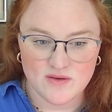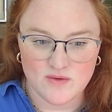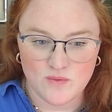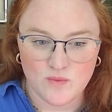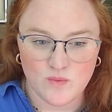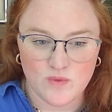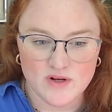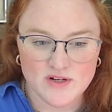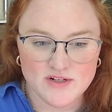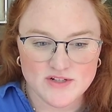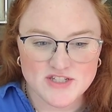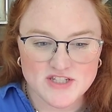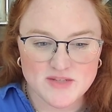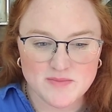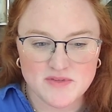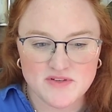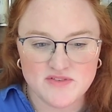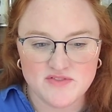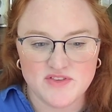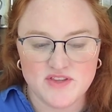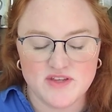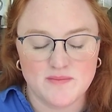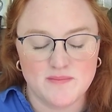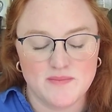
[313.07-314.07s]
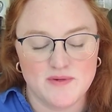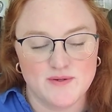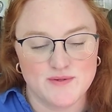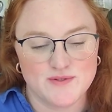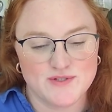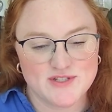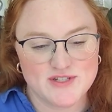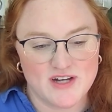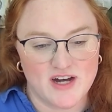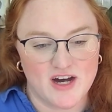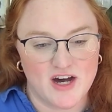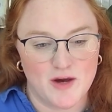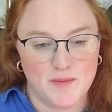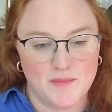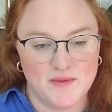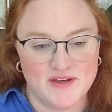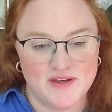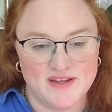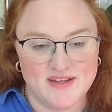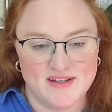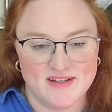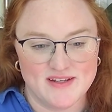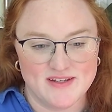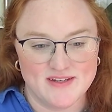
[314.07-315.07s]
What are some of the most
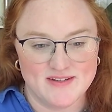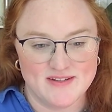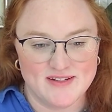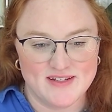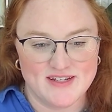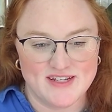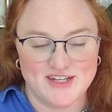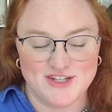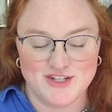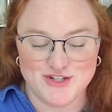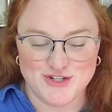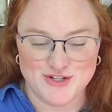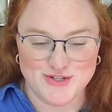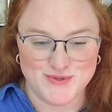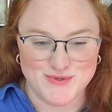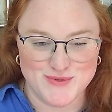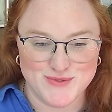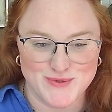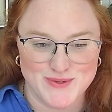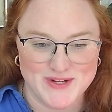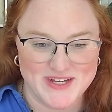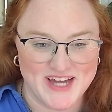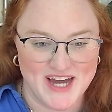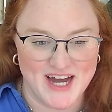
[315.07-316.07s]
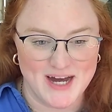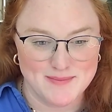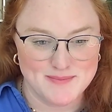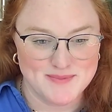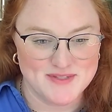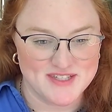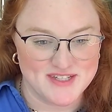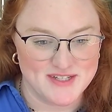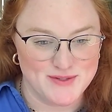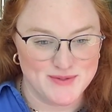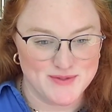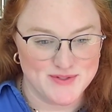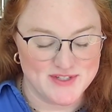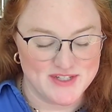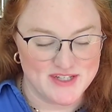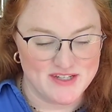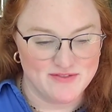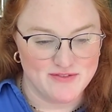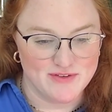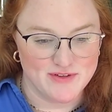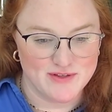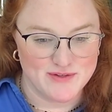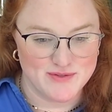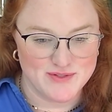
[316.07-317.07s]
common issues or gaps that you see
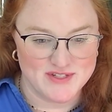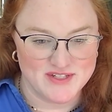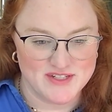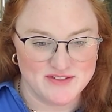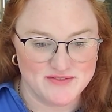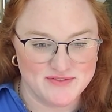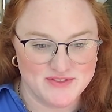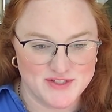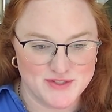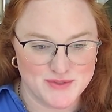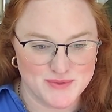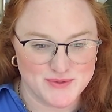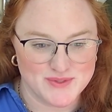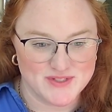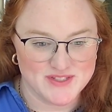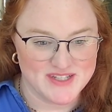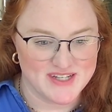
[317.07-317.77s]
for those individuals?